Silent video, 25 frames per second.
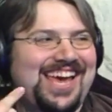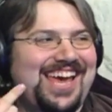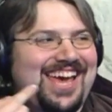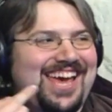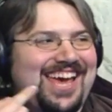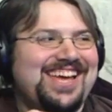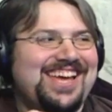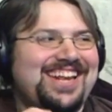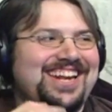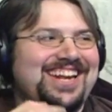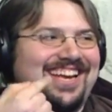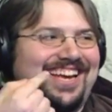
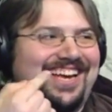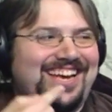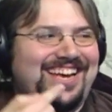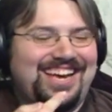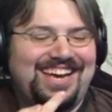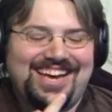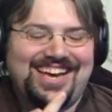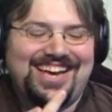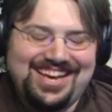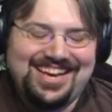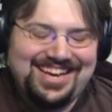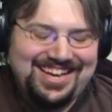
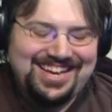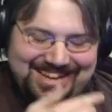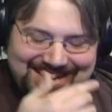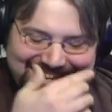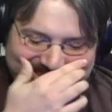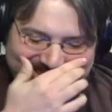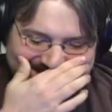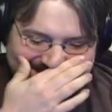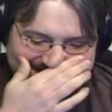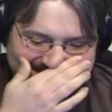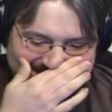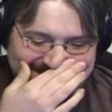
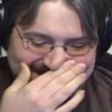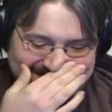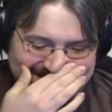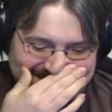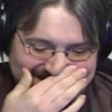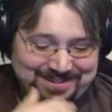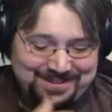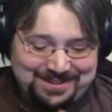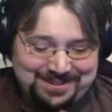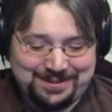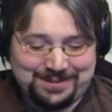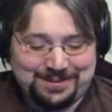
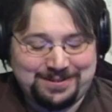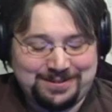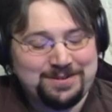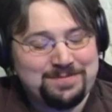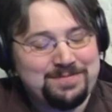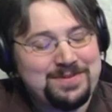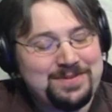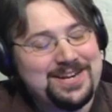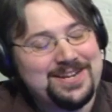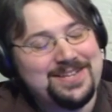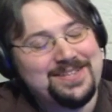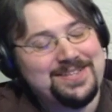I
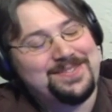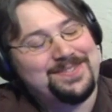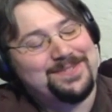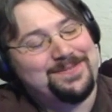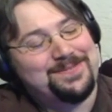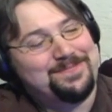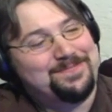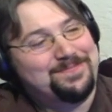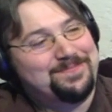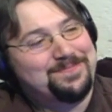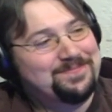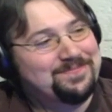figured it
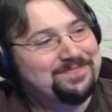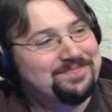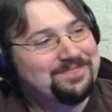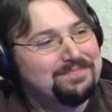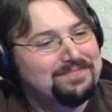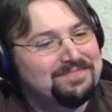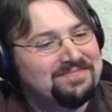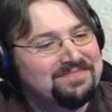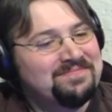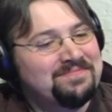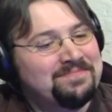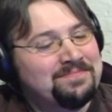out.
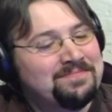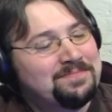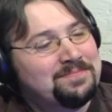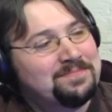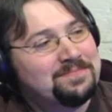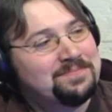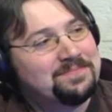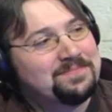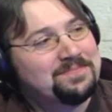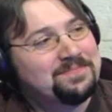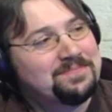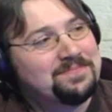I have
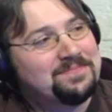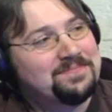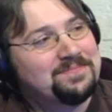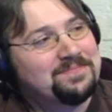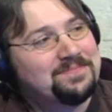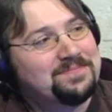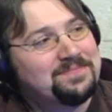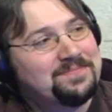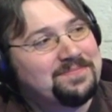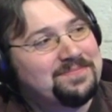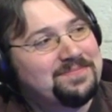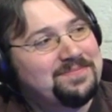this all
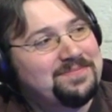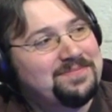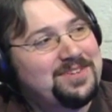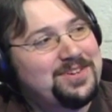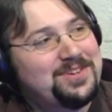figured out.